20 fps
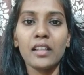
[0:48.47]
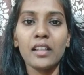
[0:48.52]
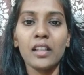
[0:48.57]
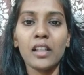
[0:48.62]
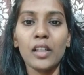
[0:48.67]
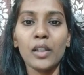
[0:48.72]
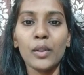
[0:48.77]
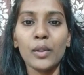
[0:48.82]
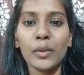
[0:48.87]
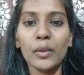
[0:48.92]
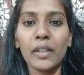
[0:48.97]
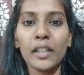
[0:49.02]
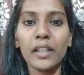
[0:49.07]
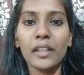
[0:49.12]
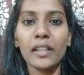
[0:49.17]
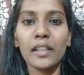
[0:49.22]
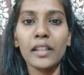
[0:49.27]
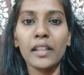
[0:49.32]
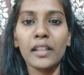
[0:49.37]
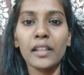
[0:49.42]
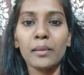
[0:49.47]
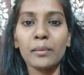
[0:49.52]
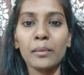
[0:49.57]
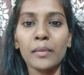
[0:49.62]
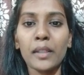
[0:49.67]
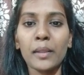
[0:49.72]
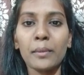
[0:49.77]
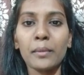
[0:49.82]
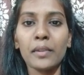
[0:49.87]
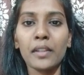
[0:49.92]
allocated
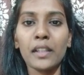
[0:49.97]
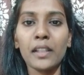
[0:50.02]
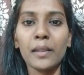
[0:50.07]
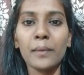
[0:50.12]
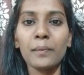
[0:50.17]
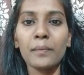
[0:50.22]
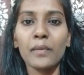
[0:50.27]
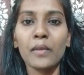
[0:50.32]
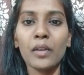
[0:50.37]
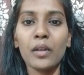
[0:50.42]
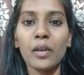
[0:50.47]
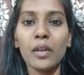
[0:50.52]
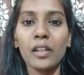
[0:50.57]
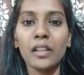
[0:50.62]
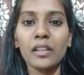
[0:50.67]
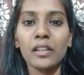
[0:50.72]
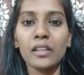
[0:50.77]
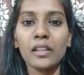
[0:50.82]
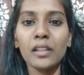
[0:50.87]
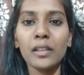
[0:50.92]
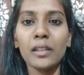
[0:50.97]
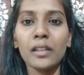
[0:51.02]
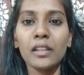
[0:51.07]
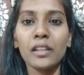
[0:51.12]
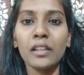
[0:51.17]
memory on the